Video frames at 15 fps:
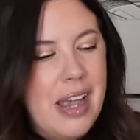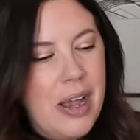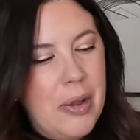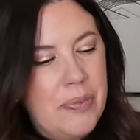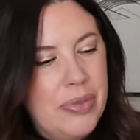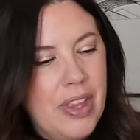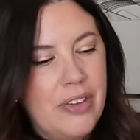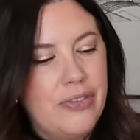
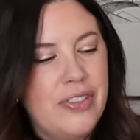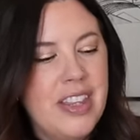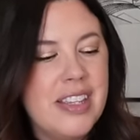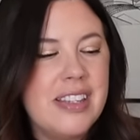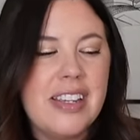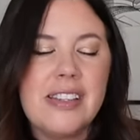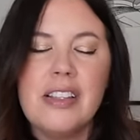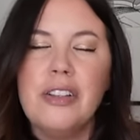Um, if
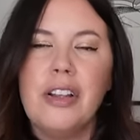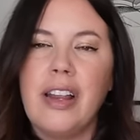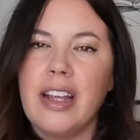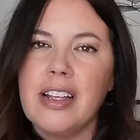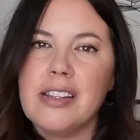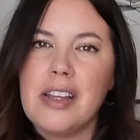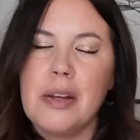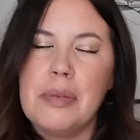this doesn't look
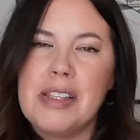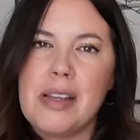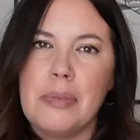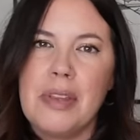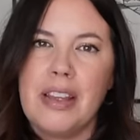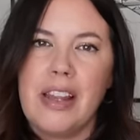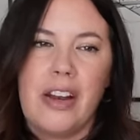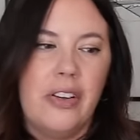like it's gonna be
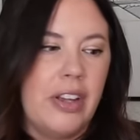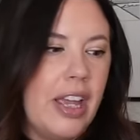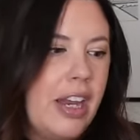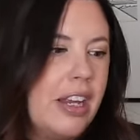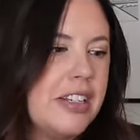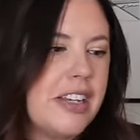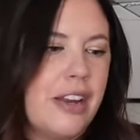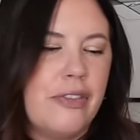something that I'll
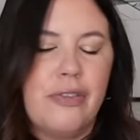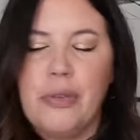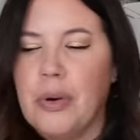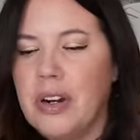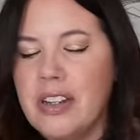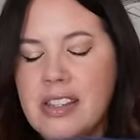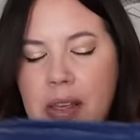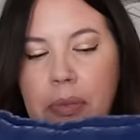get a ton
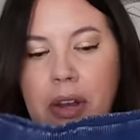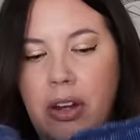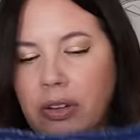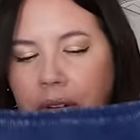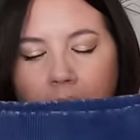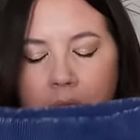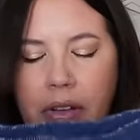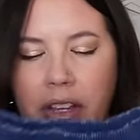for, it's something
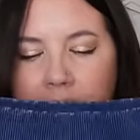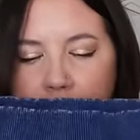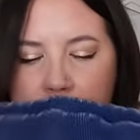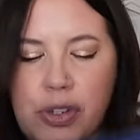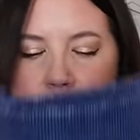I'll, I'll gift